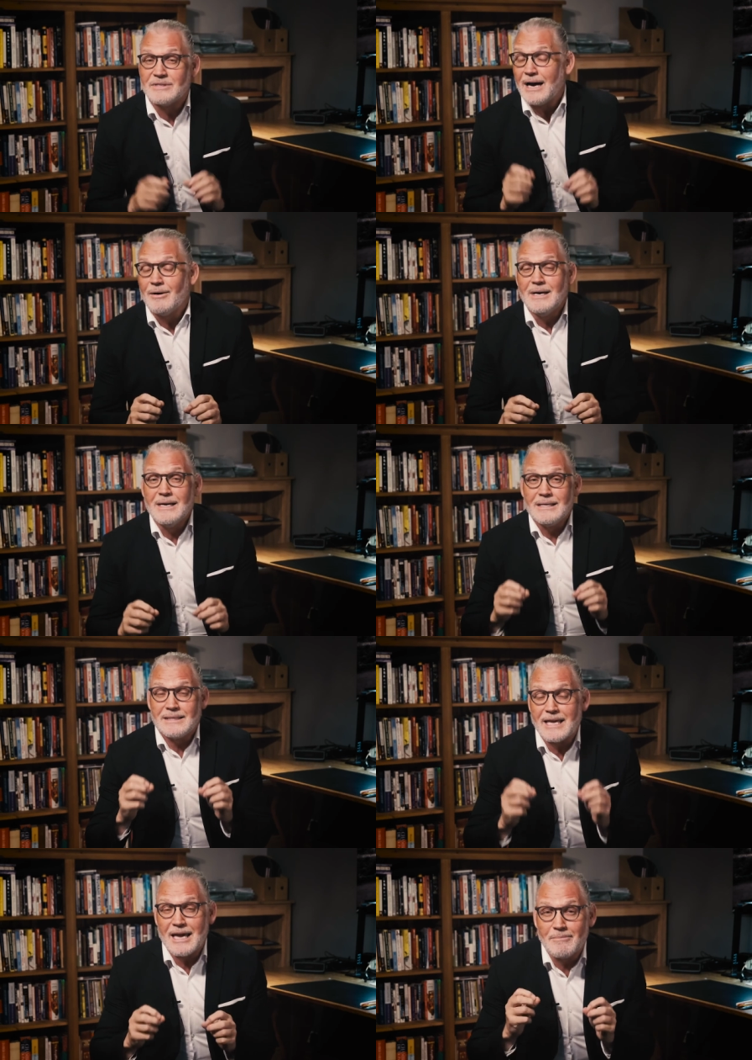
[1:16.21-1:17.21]
Now,
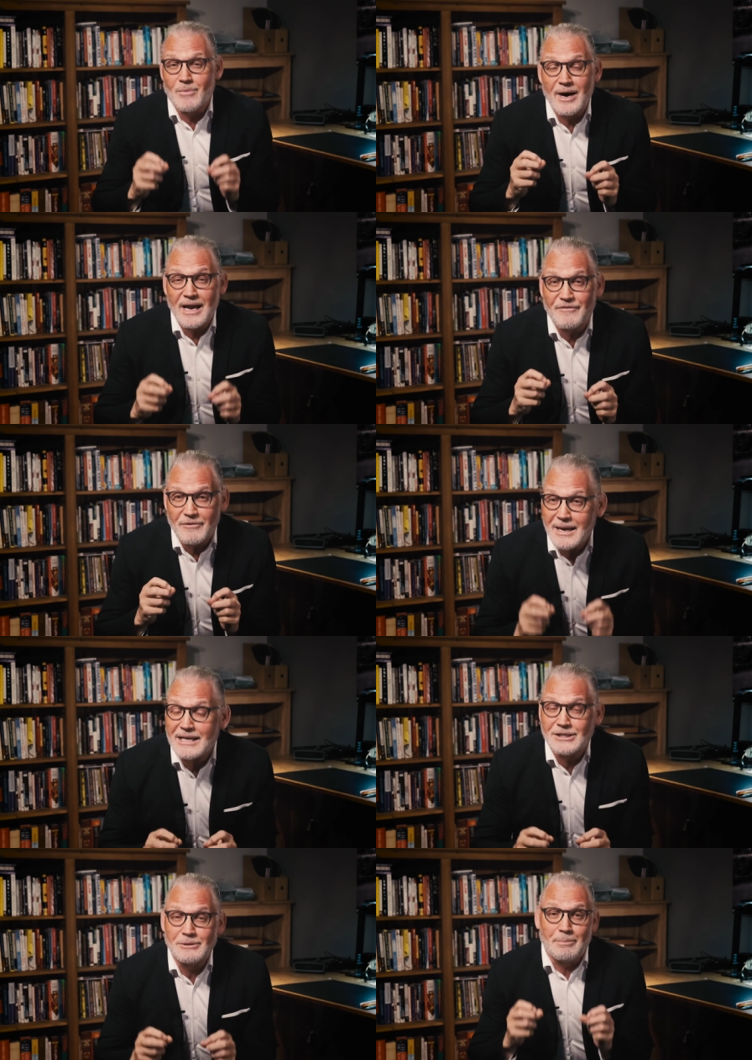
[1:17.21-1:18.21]
to get more
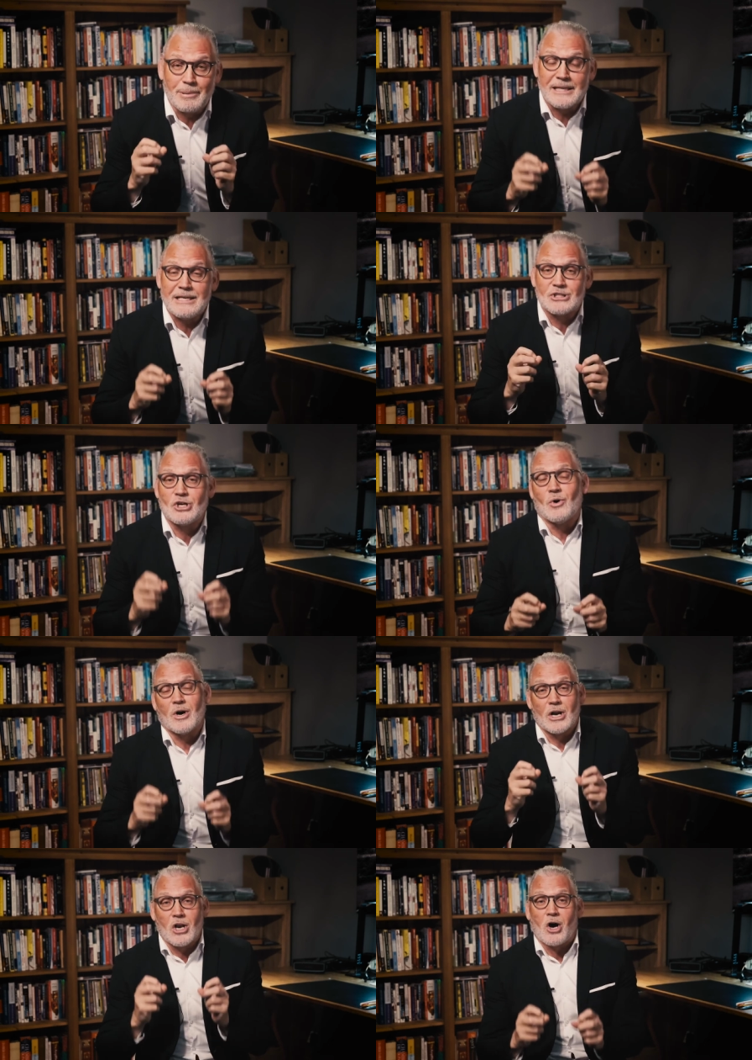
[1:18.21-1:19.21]
information, please go
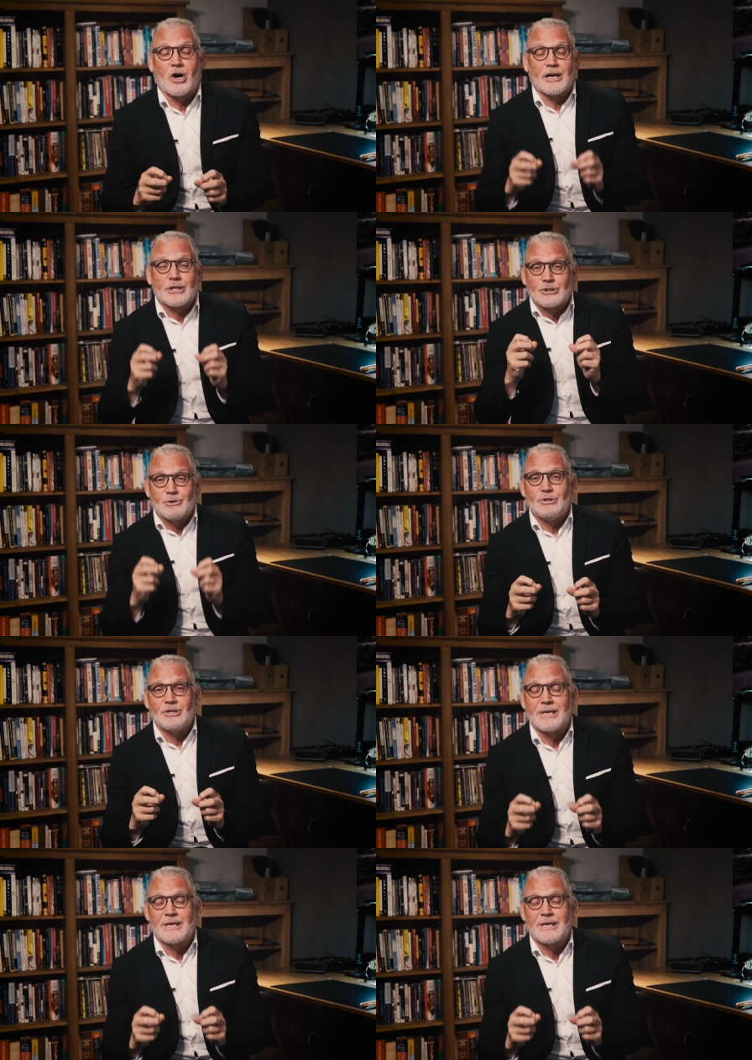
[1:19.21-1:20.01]
and log on as soon as you